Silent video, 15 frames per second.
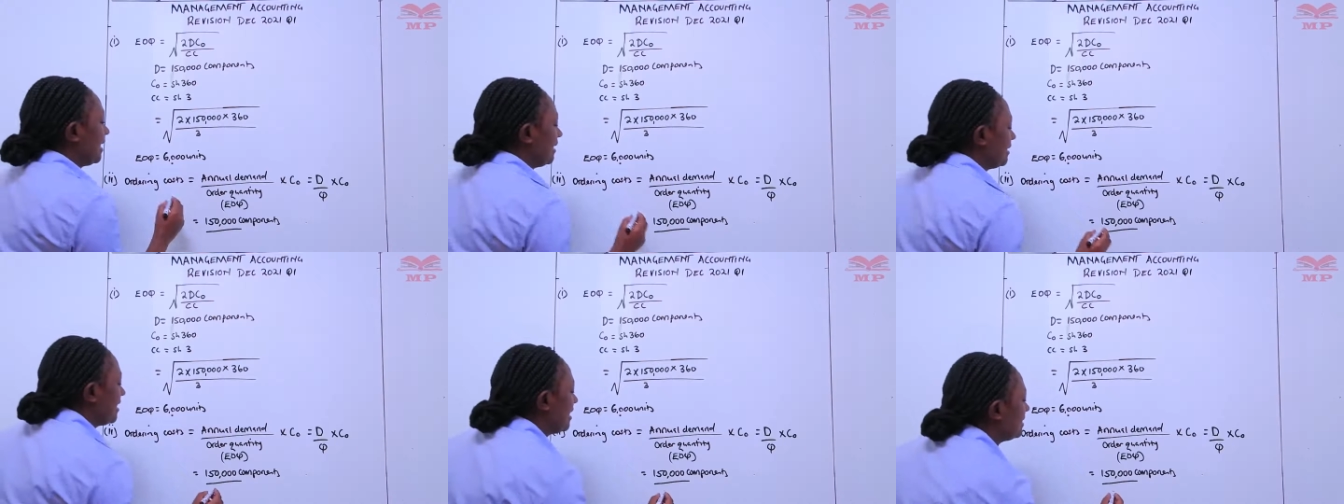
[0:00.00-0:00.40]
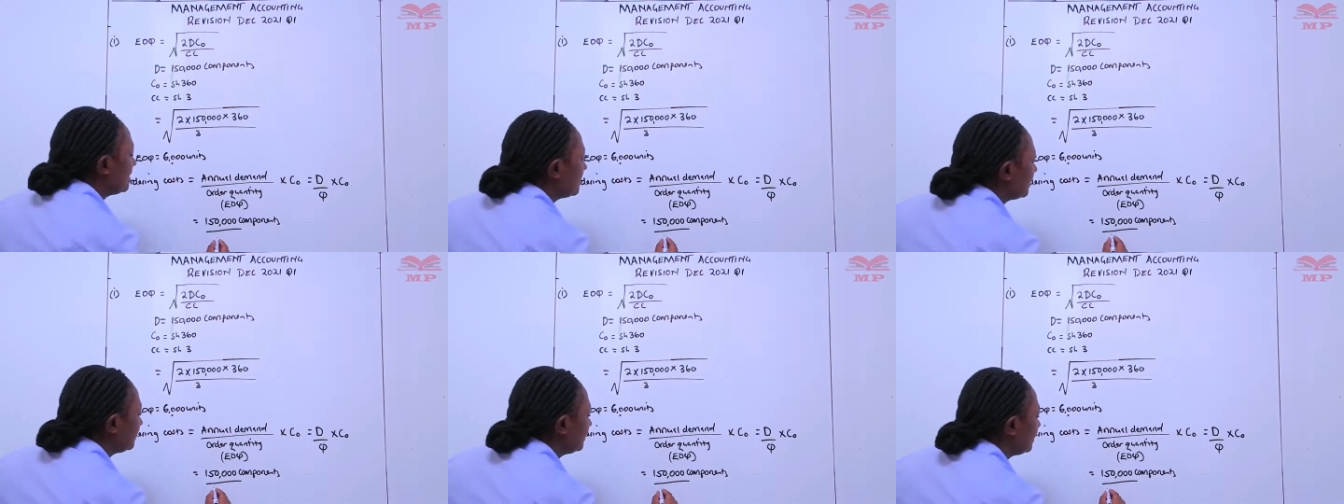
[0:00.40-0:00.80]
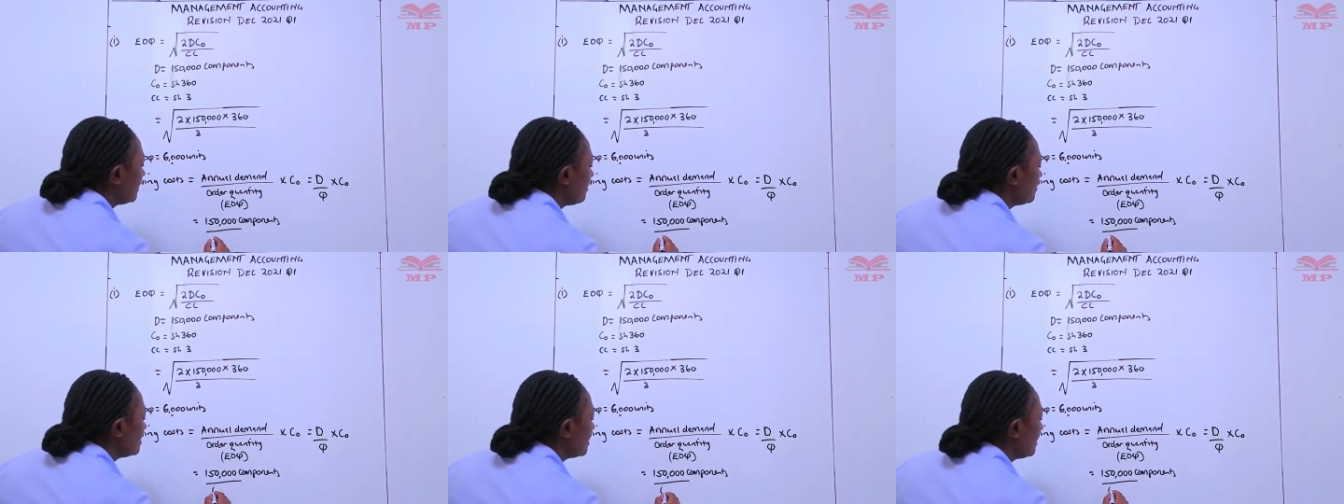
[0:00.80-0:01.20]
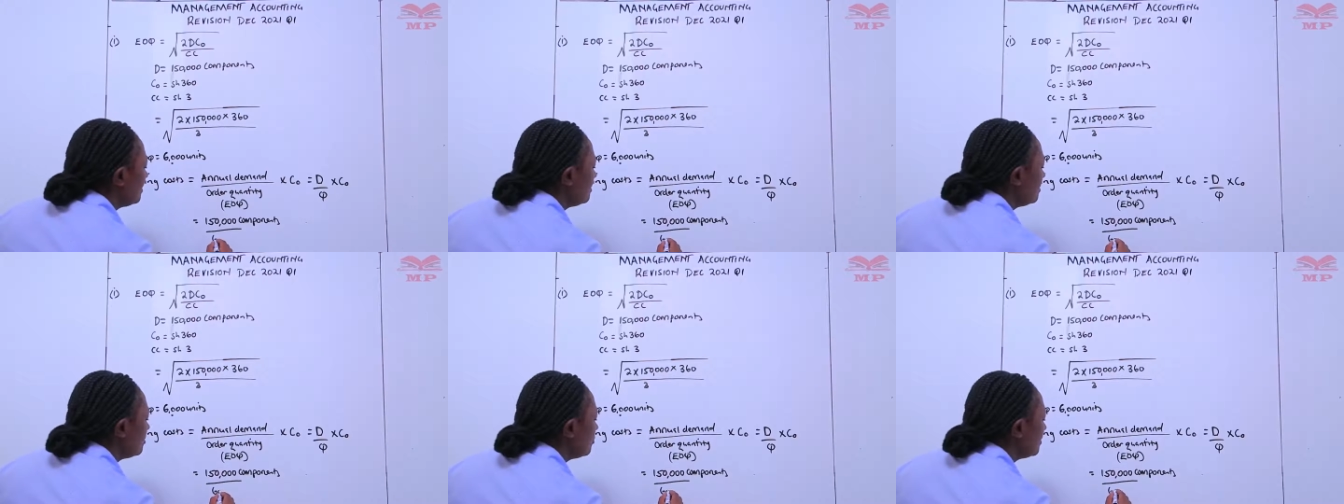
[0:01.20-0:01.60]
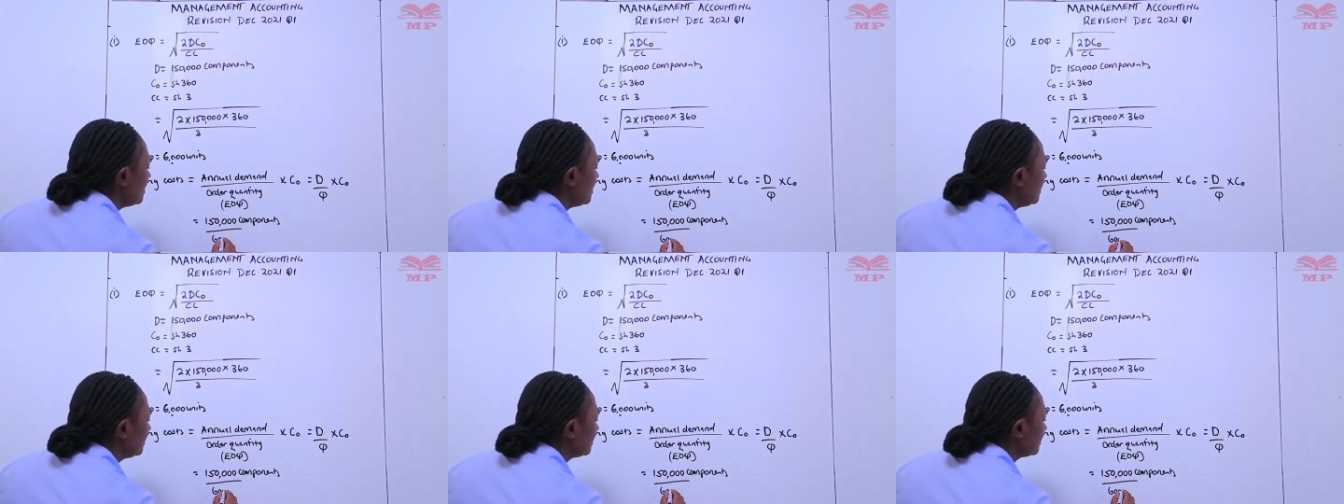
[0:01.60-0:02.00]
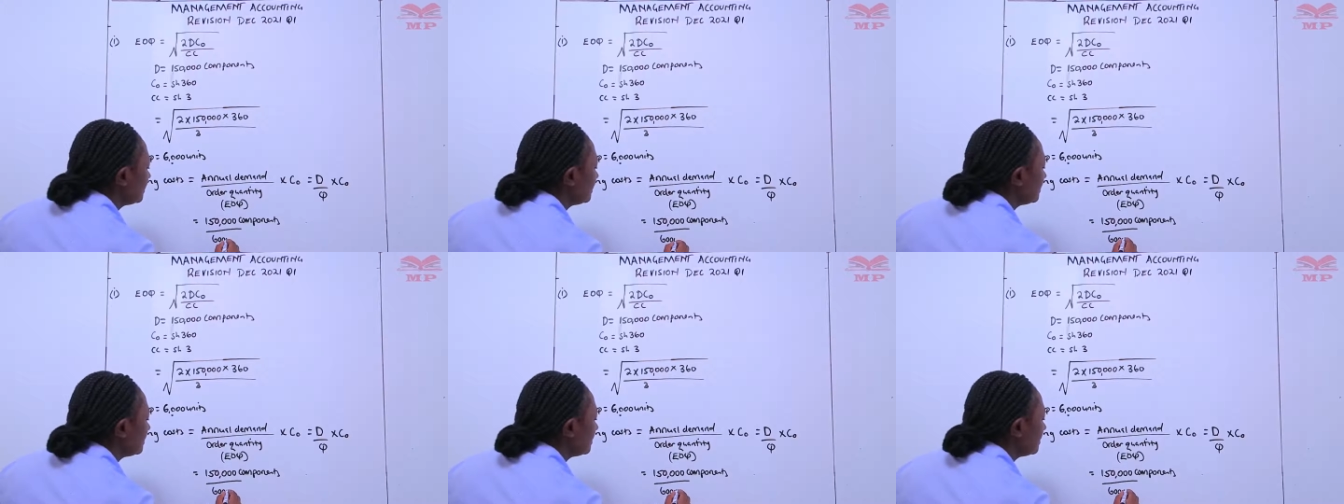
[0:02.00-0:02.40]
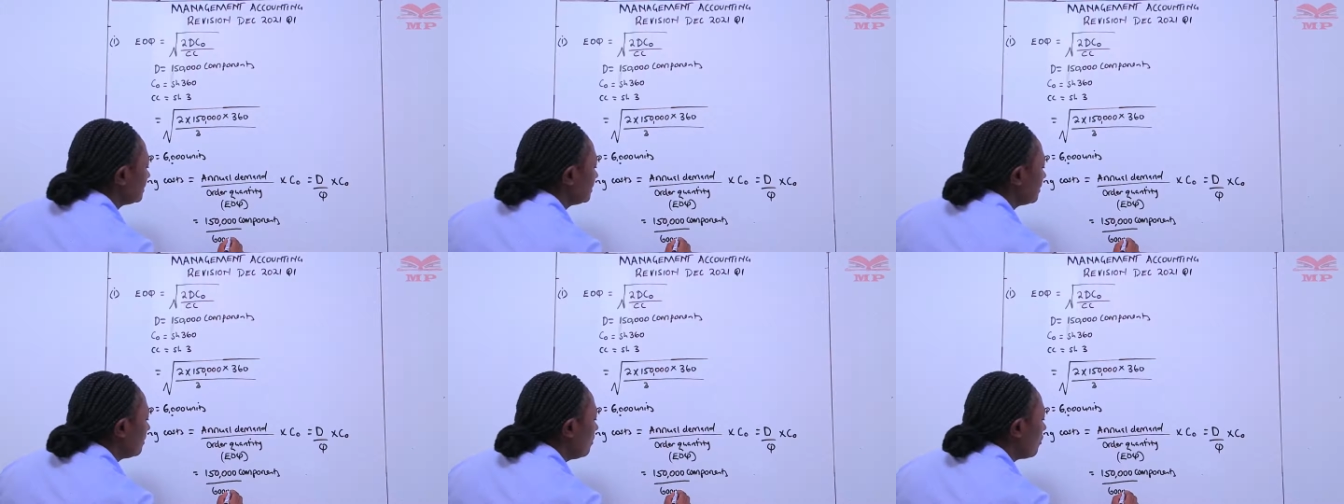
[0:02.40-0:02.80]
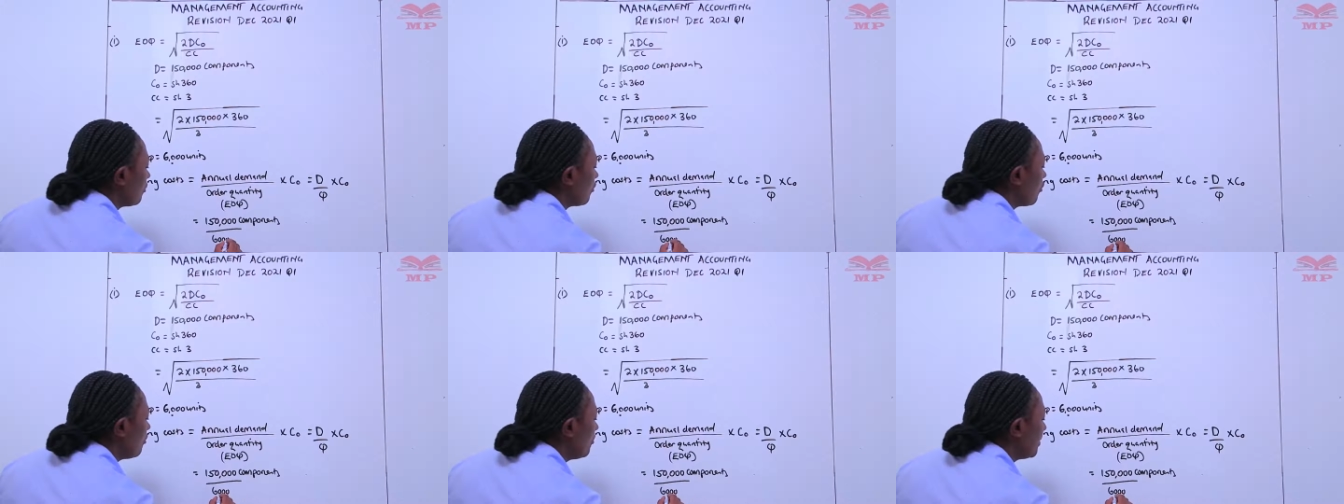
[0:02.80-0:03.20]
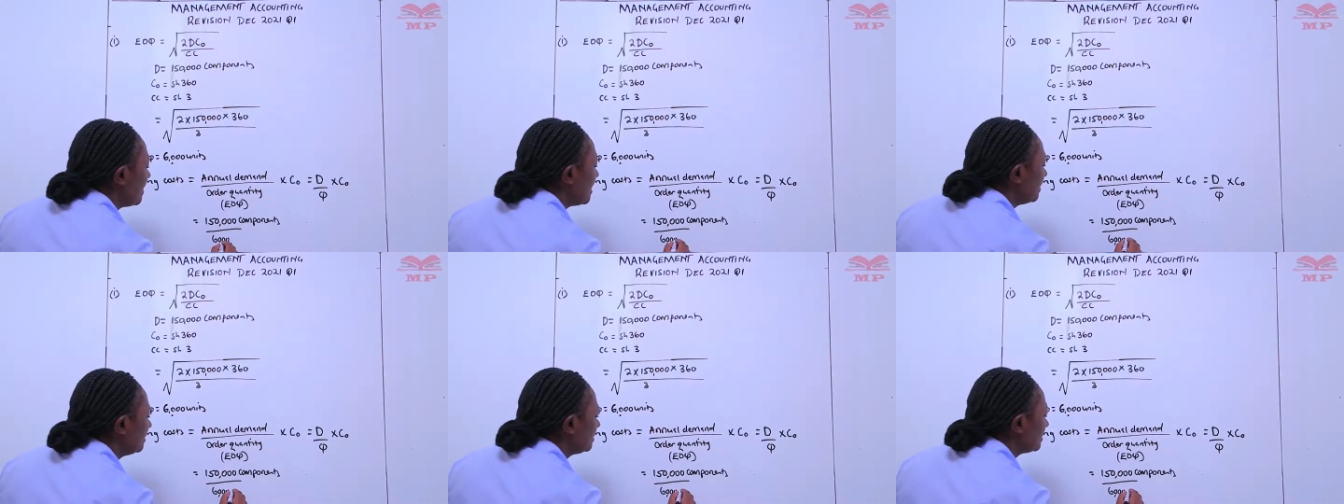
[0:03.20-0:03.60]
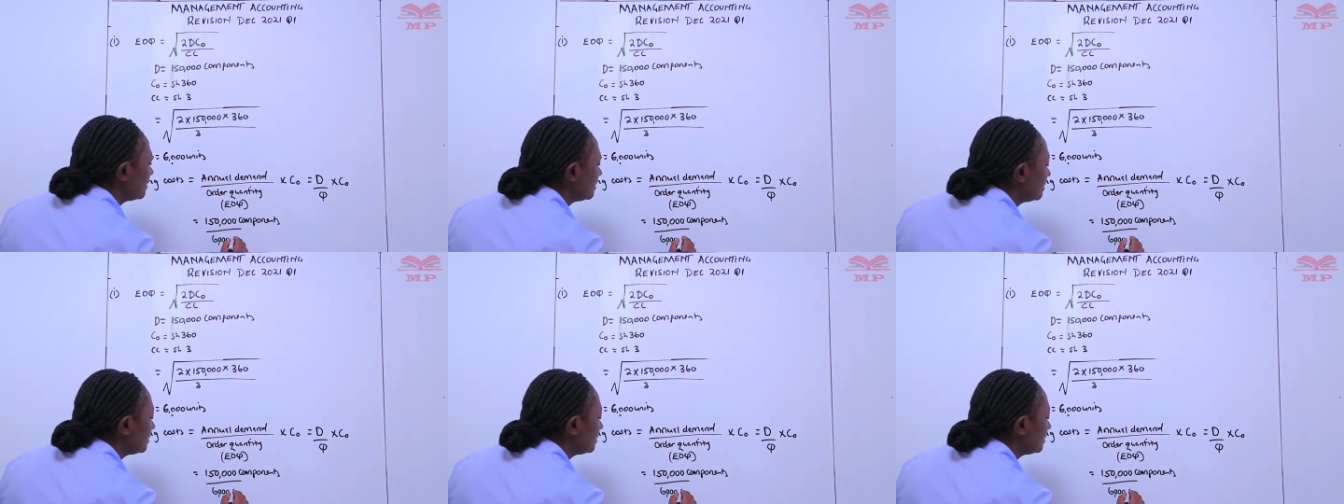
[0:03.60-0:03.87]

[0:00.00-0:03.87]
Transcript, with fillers: and that's 6,000 units or components